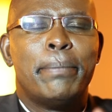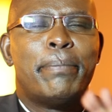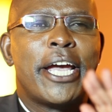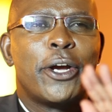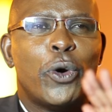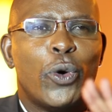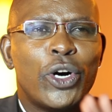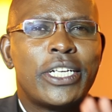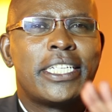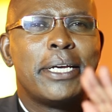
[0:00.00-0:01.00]
by
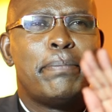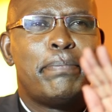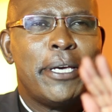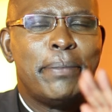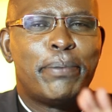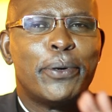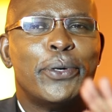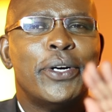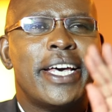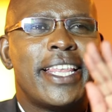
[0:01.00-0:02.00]
what people